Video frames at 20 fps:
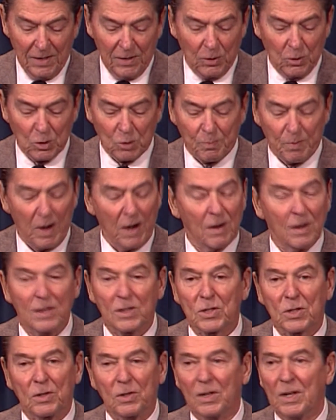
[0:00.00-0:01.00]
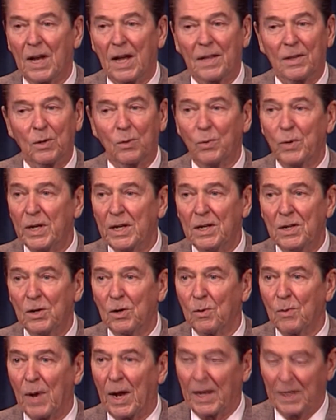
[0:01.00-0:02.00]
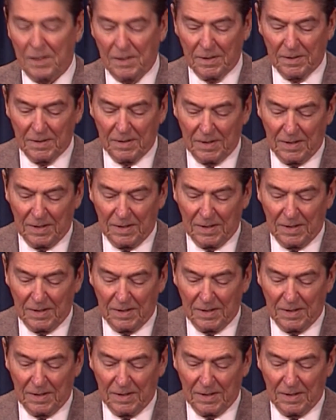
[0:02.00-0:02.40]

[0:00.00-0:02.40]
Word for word: whose parents could neither read nor write.